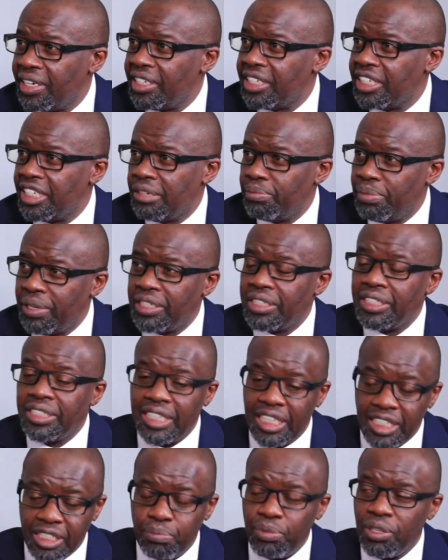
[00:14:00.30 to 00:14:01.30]
created, but
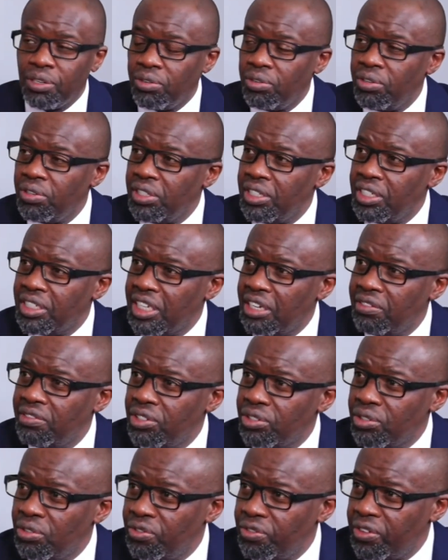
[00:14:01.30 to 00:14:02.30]
just because the
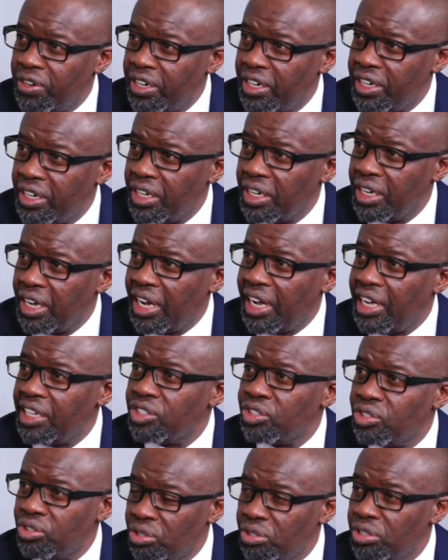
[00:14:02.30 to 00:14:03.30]
service offering
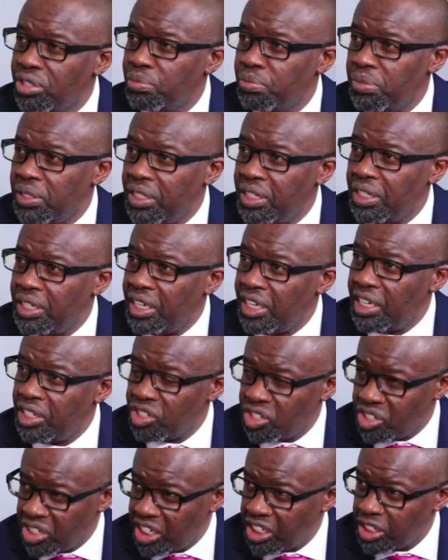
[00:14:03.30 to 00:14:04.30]
has not been
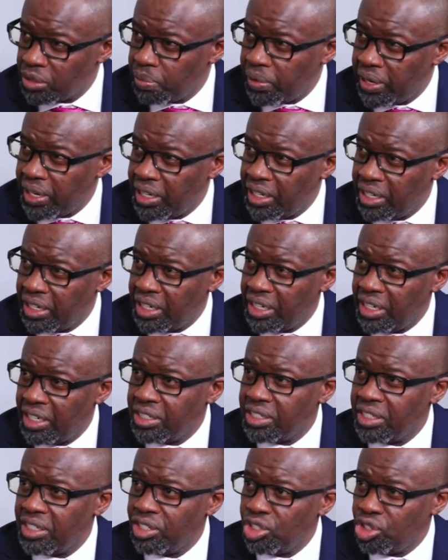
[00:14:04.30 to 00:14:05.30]
as transparent
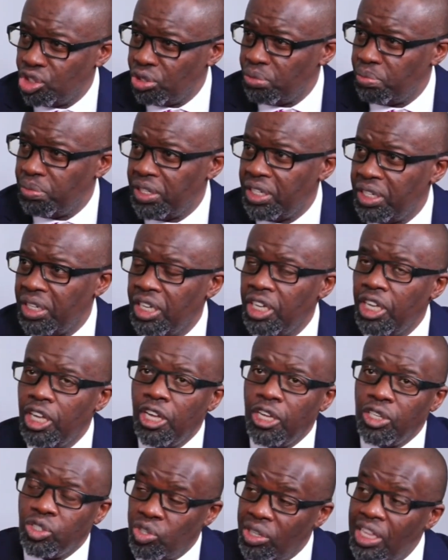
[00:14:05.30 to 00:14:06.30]
as it should be.
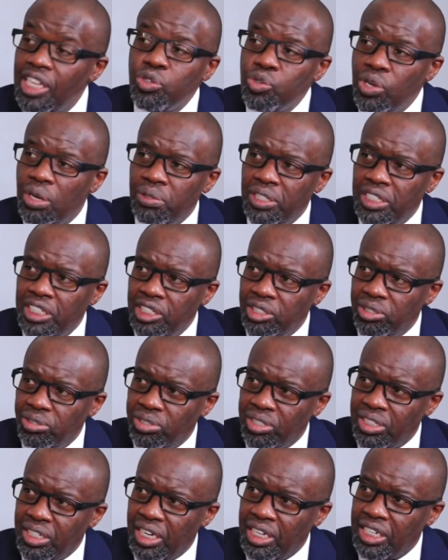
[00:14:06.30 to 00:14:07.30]
So that's where we need
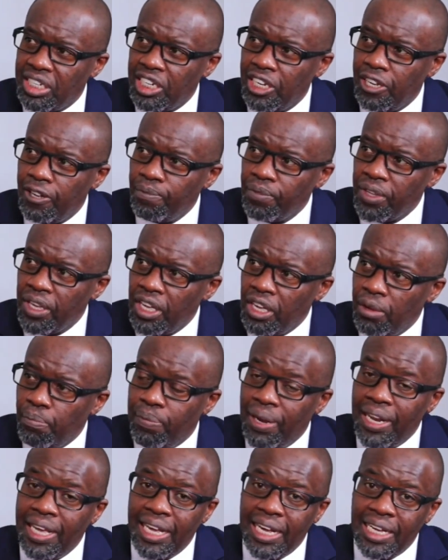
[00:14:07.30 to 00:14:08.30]
to start.
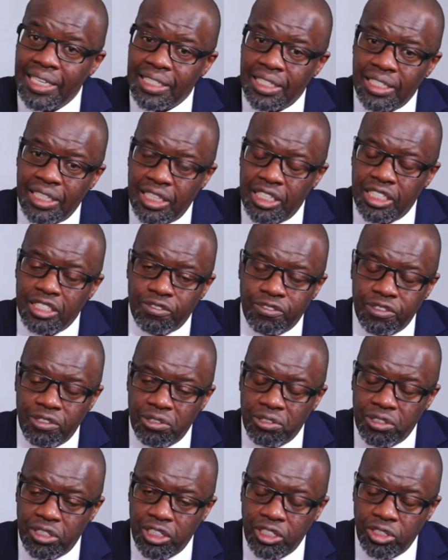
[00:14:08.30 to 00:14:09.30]
Players in this
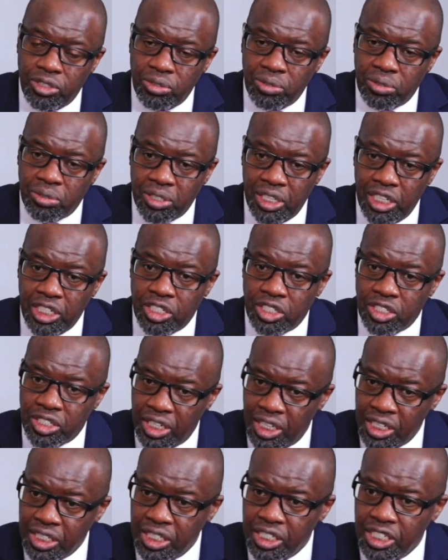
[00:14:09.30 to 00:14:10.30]
field need to create
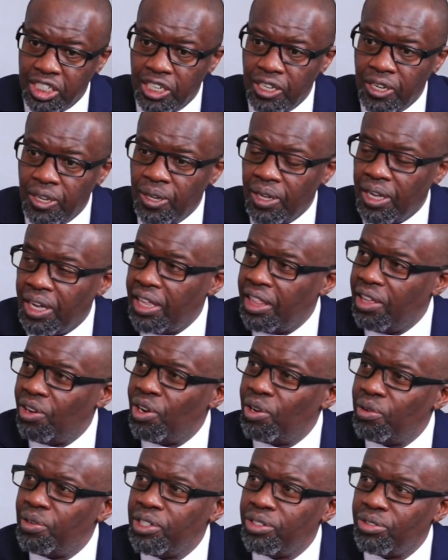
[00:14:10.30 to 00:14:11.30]
trust, and the
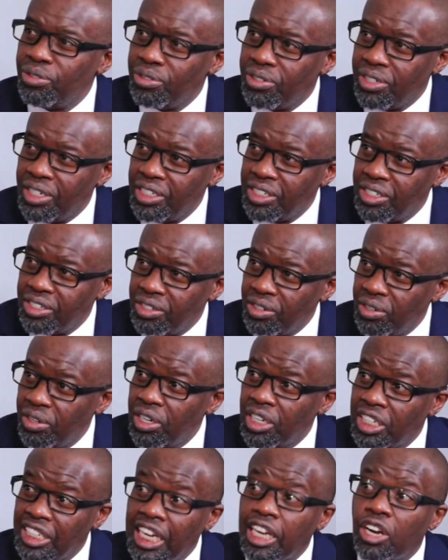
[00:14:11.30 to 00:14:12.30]
only way to create
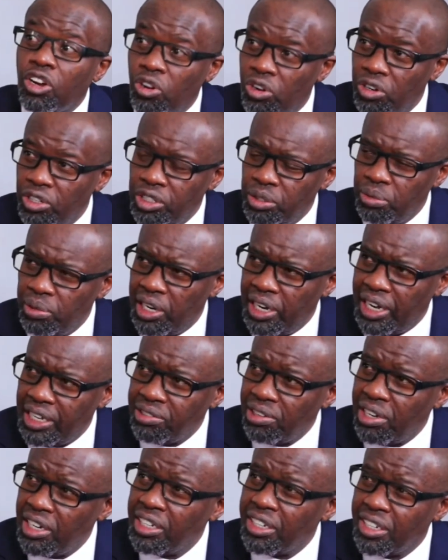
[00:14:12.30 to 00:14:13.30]
technology will
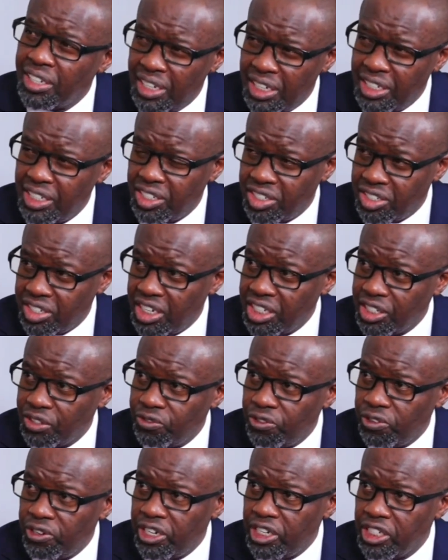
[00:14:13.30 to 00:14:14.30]
actually create
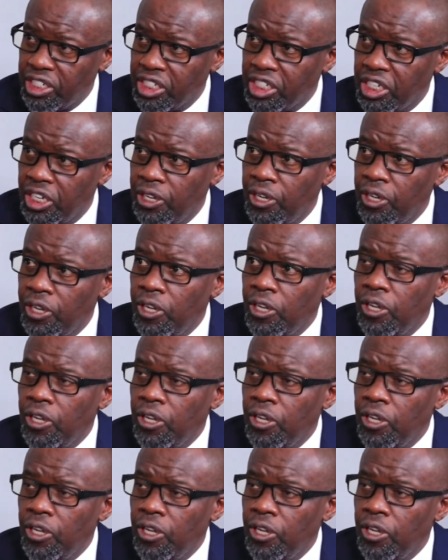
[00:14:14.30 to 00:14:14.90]
trust for us.